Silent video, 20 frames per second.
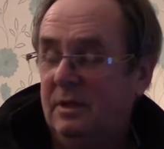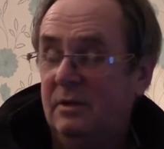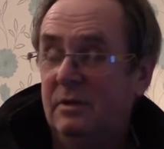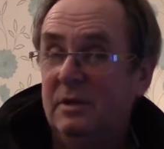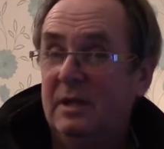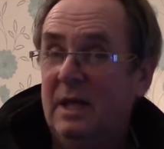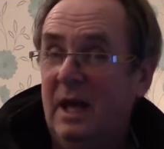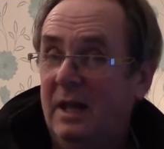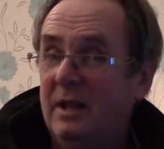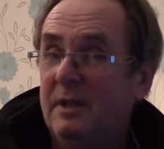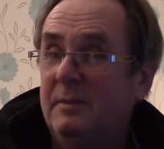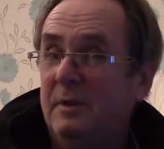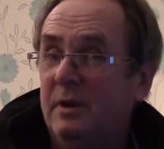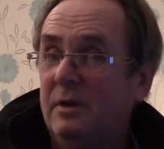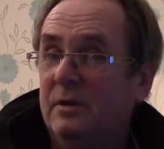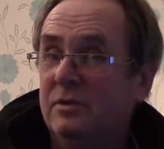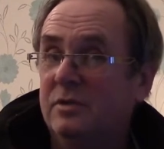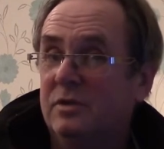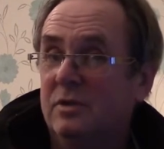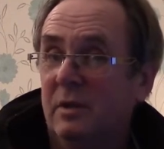You'll get them
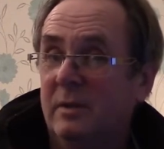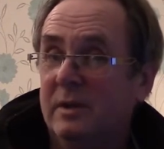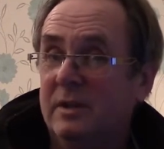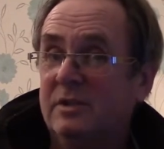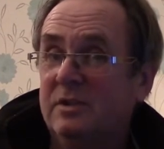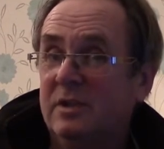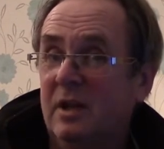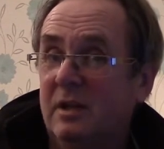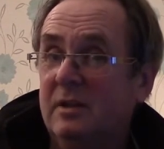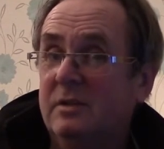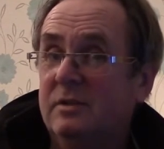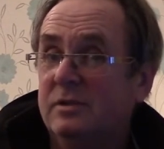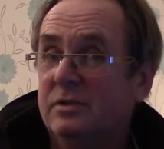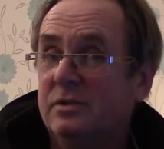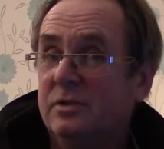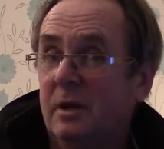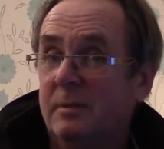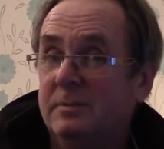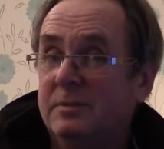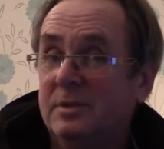also in
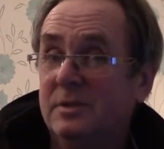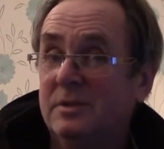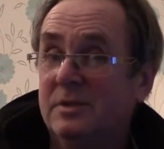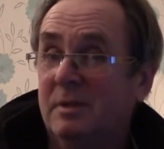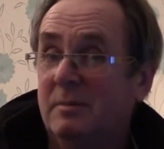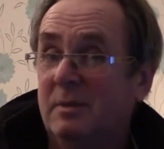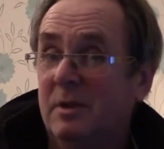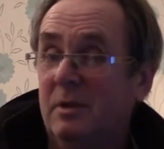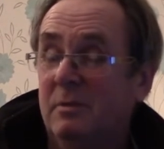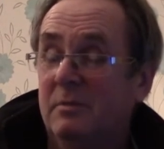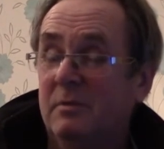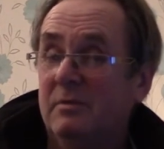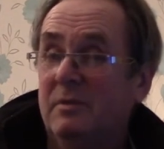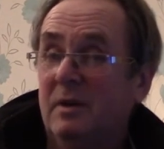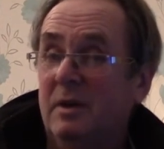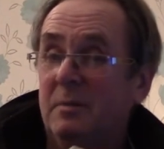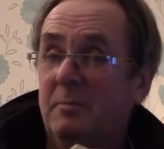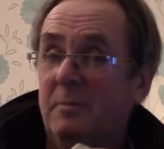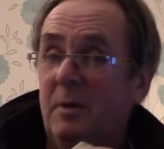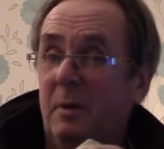cycle shops because they're
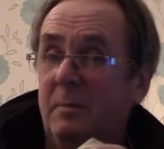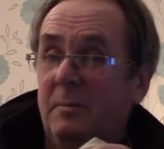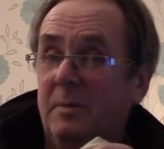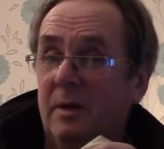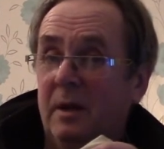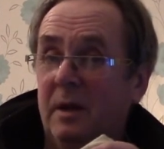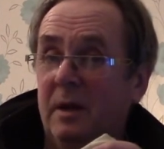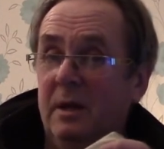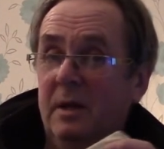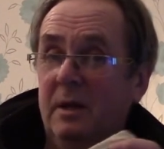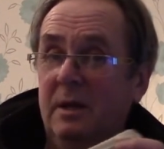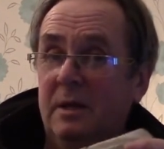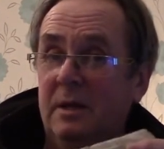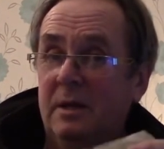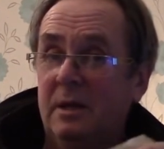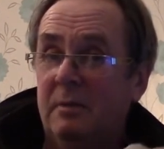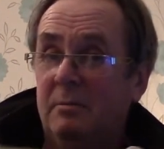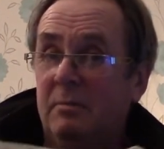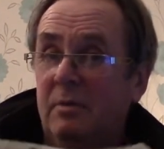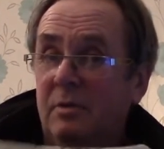becoming very popular
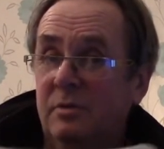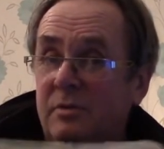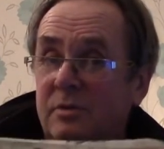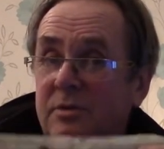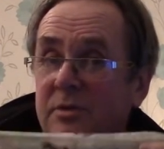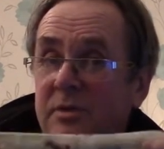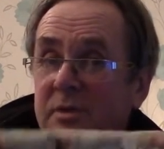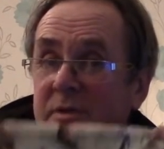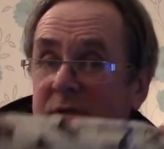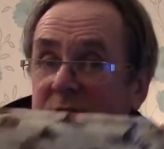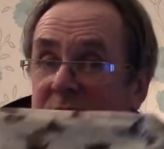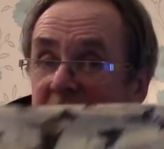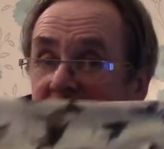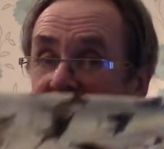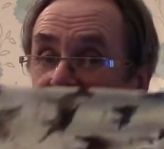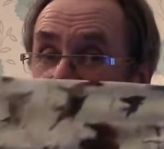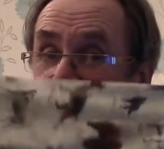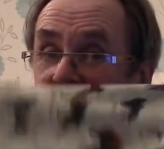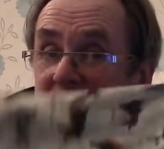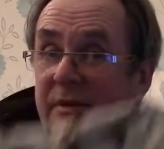amongst
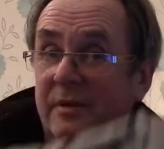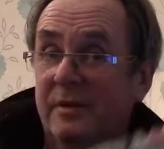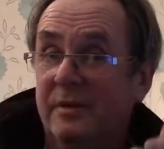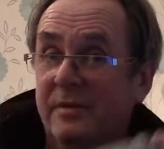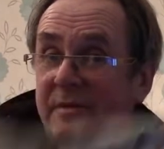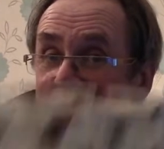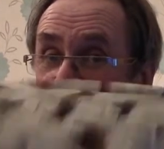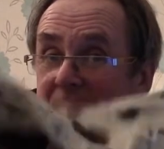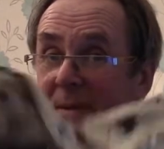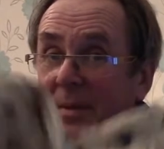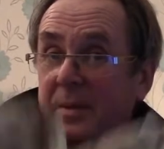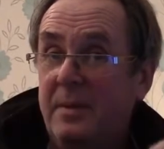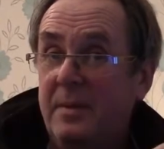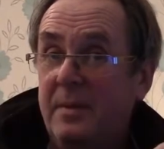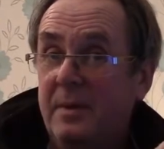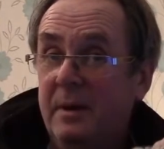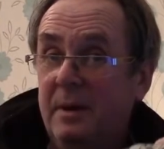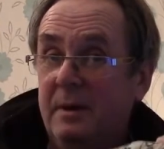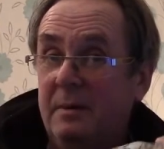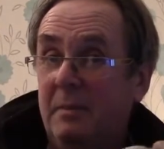
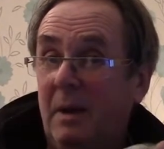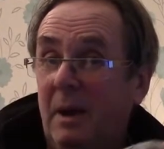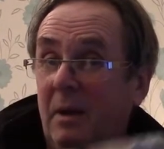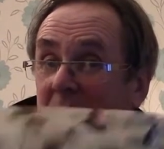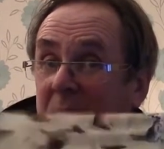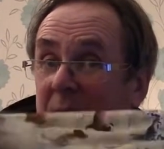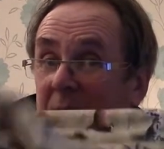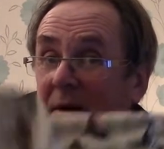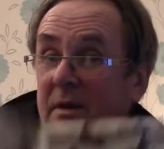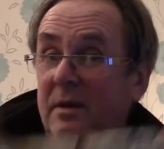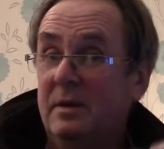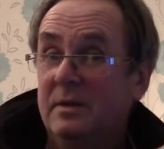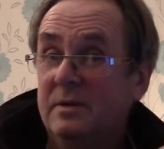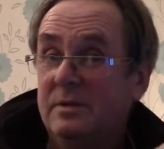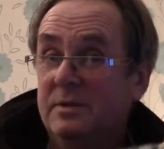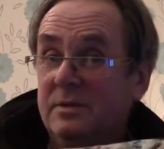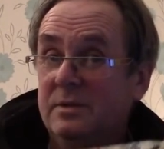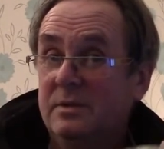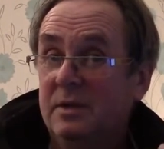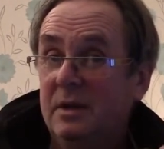cyclists, mountain
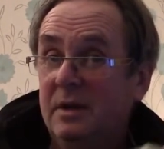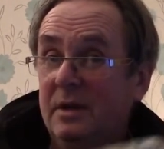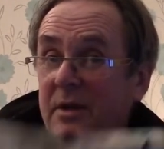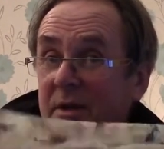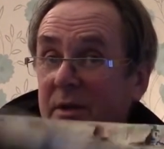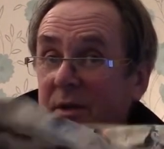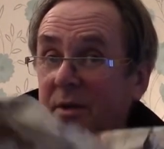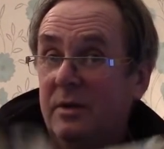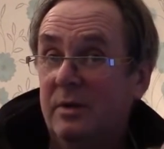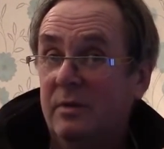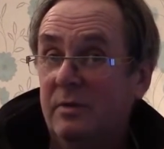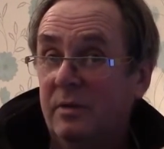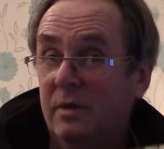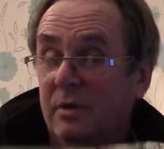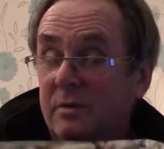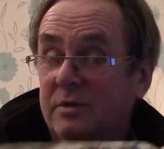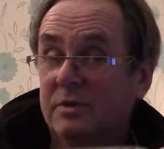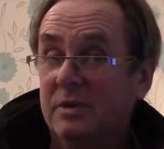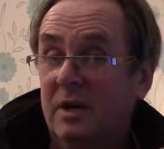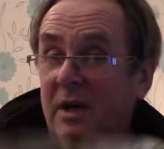bikers,
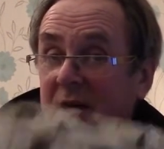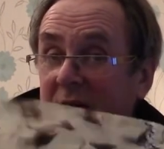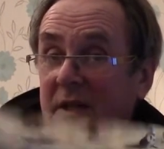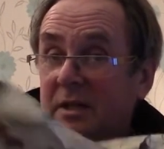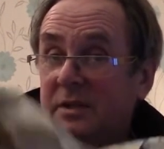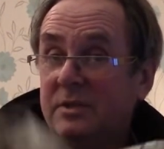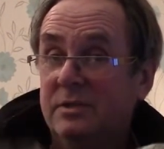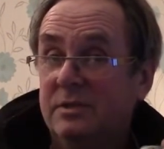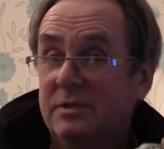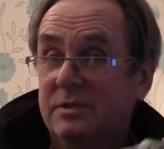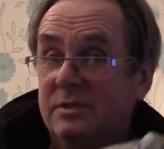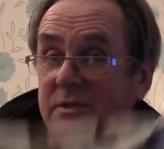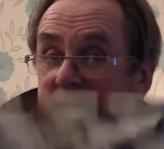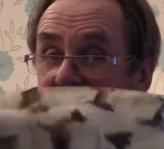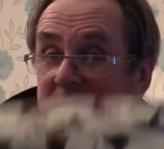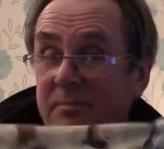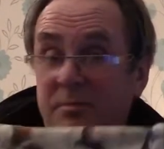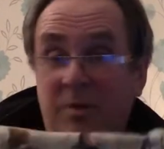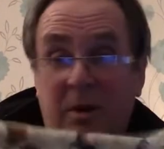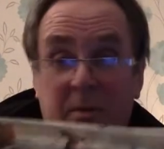road
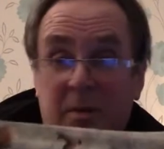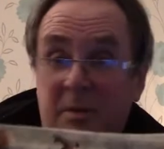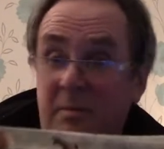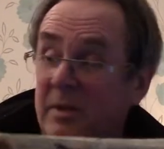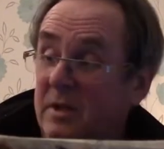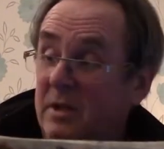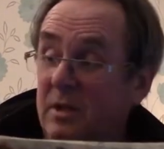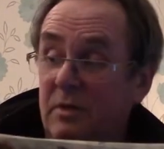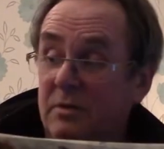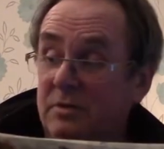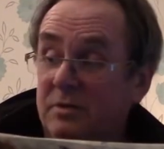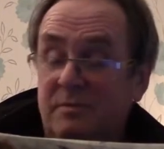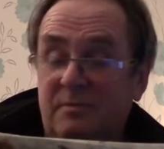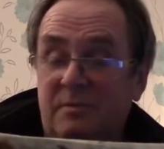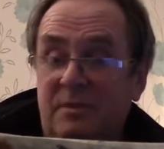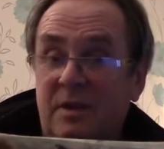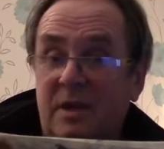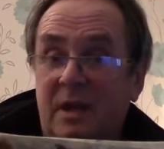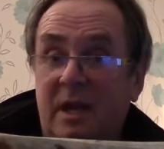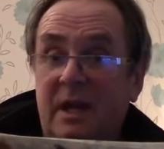cyclists. Probably been using
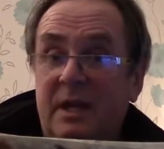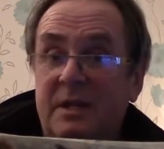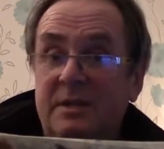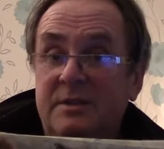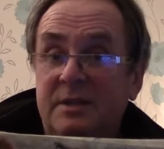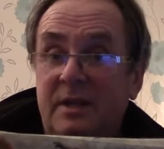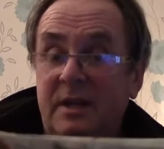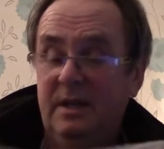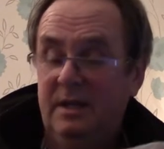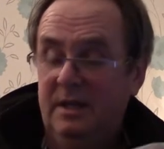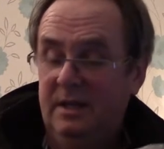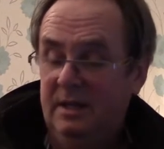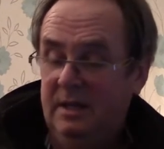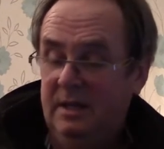them for years.